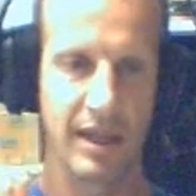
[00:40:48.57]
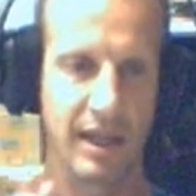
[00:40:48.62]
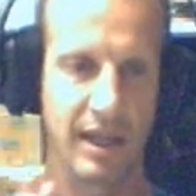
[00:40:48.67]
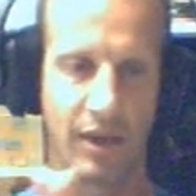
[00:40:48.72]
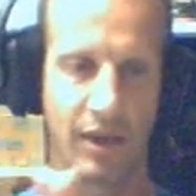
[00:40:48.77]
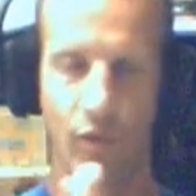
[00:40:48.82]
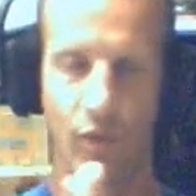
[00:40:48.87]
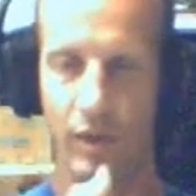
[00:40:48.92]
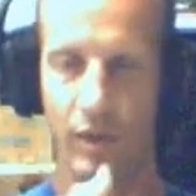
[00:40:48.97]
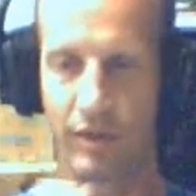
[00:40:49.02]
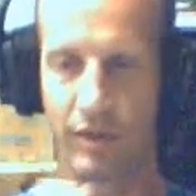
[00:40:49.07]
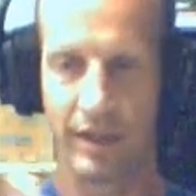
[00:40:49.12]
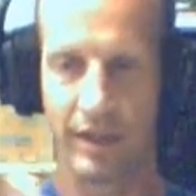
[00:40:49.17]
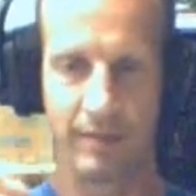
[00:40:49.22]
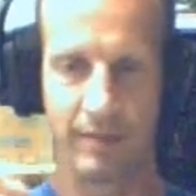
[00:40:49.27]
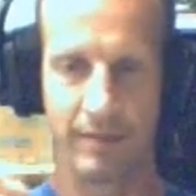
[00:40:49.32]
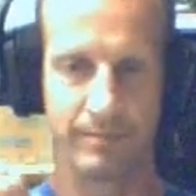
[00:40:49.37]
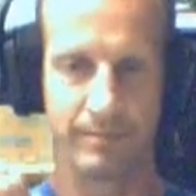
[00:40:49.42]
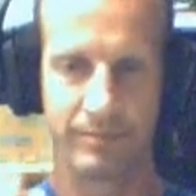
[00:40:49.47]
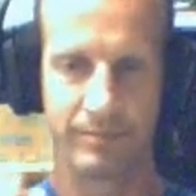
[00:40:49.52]

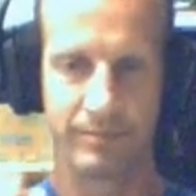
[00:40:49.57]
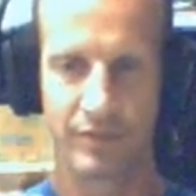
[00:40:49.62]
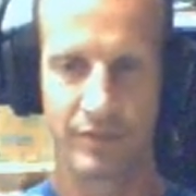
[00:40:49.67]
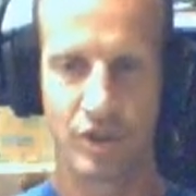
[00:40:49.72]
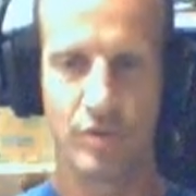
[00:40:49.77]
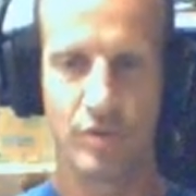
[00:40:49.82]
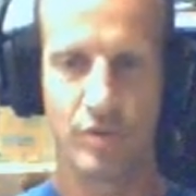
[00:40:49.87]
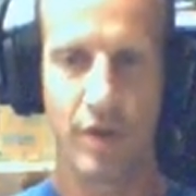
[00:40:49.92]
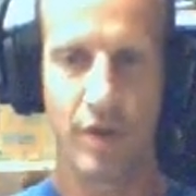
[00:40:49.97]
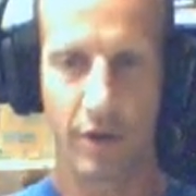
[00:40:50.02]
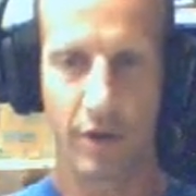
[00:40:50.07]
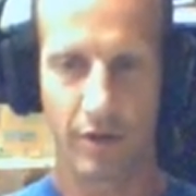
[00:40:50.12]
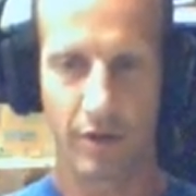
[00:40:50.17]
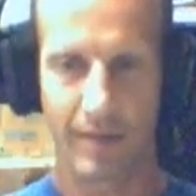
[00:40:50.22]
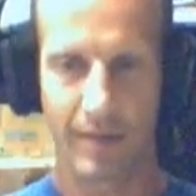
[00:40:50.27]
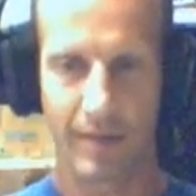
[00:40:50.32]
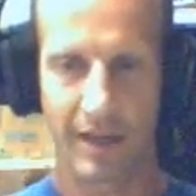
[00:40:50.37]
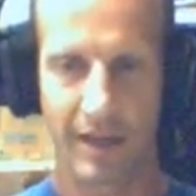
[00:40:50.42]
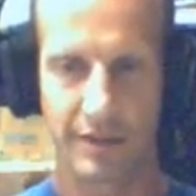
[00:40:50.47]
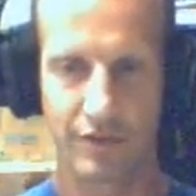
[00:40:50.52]
within 2 nautical
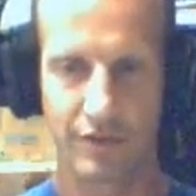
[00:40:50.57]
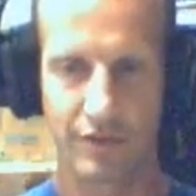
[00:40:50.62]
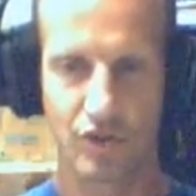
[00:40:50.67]
miles of